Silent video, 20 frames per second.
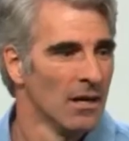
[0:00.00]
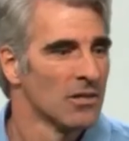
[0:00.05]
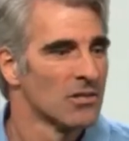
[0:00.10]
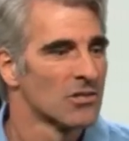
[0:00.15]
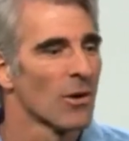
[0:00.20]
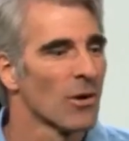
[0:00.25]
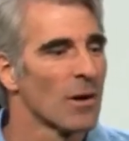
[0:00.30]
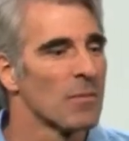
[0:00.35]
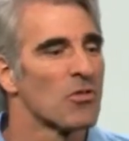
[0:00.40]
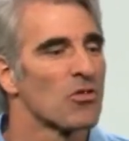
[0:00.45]

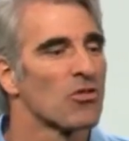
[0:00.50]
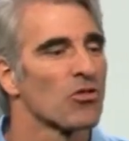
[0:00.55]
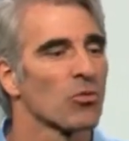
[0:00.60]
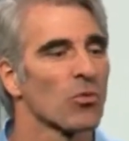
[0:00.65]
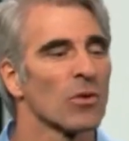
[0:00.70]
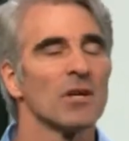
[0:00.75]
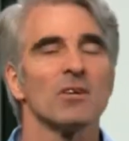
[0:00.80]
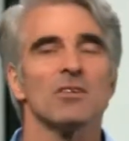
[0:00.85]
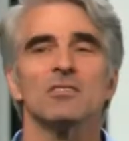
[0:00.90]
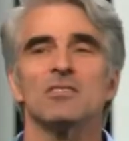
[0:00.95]
So I'm
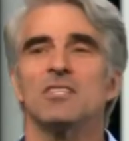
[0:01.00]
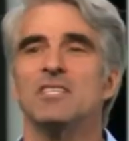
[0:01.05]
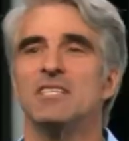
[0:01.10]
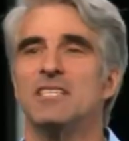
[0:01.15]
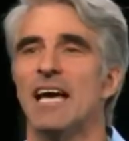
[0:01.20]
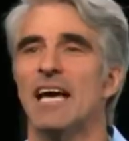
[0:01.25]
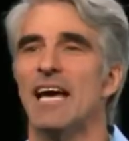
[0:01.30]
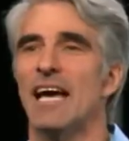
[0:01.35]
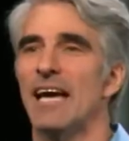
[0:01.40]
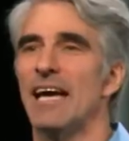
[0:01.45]
thrilled
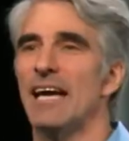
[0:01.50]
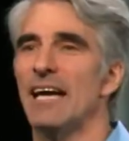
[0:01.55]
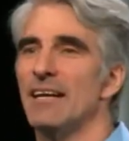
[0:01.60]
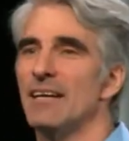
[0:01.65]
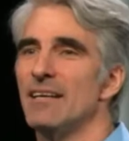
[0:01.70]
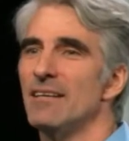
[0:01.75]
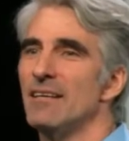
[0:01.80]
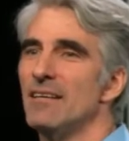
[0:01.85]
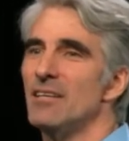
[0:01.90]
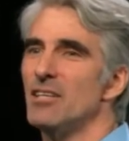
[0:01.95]
today
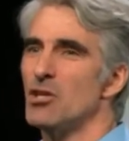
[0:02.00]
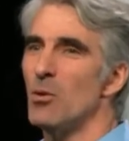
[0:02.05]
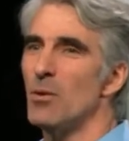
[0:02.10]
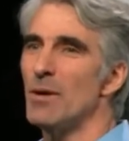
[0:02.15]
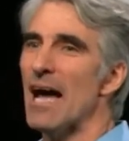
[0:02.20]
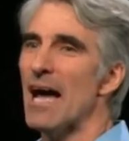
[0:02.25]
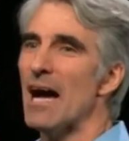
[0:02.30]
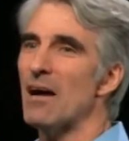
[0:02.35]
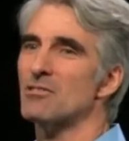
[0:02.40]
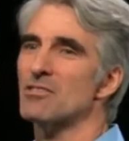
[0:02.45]
to
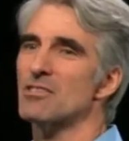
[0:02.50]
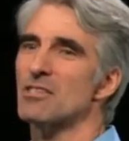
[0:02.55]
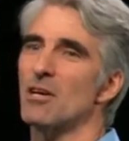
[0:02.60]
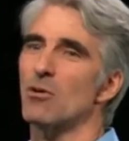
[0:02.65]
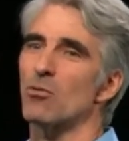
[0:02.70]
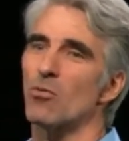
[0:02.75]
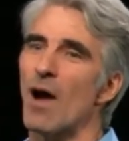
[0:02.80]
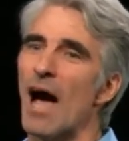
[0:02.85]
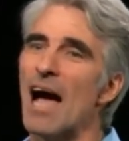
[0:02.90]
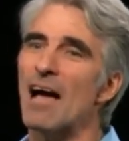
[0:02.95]
announce the
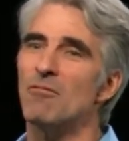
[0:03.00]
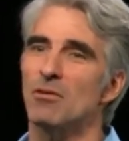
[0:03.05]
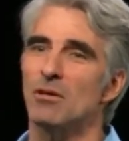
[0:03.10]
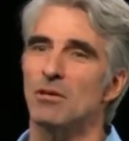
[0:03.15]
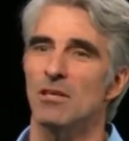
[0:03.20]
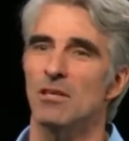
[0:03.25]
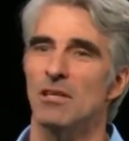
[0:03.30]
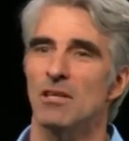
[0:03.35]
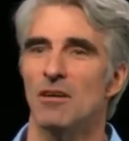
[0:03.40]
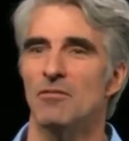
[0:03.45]
arrival
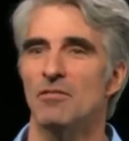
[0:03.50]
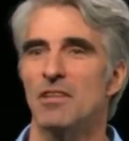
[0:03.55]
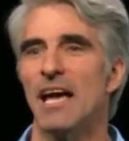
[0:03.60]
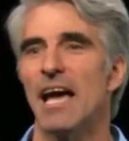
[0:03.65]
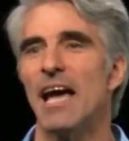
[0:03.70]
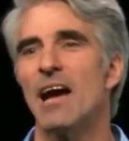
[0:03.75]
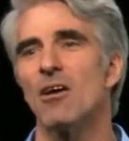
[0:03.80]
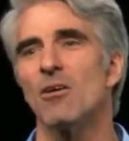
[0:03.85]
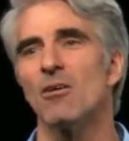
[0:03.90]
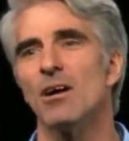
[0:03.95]
of the
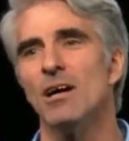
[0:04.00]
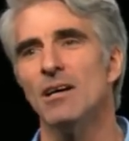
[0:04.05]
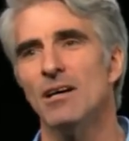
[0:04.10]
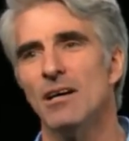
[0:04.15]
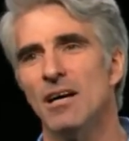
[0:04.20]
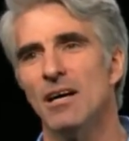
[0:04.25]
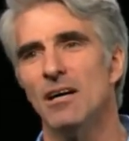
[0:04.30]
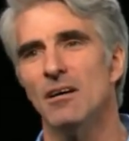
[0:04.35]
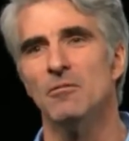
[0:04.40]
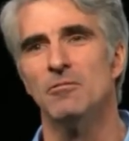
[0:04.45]
era
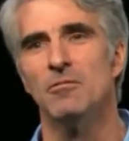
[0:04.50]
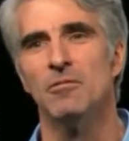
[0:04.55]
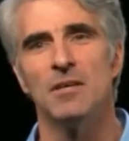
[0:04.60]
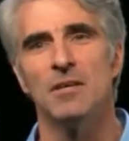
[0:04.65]
of